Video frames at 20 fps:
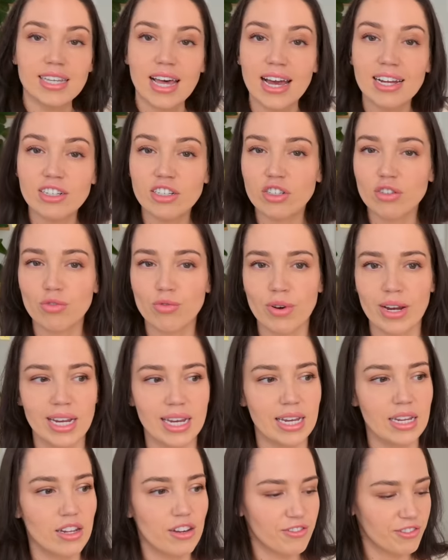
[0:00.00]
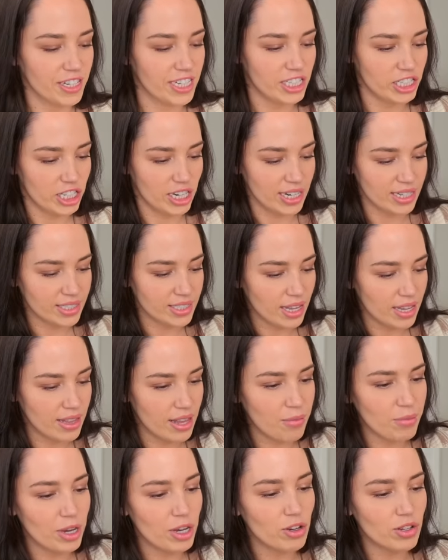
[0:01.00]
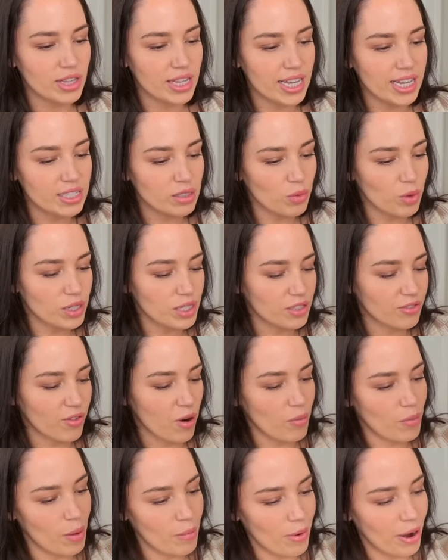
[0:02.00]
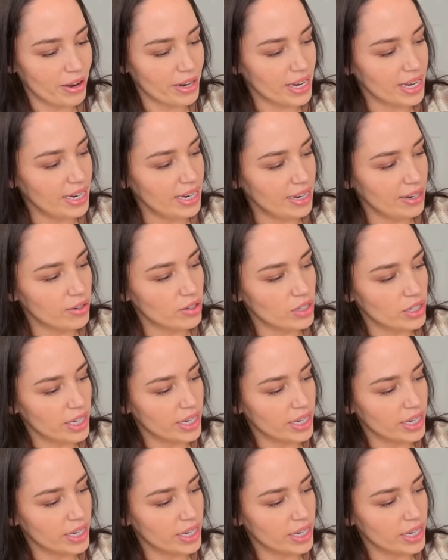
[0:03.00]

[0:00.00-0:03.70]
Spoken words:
They're just really lovely jeans. And then we got these ones from American Eagle.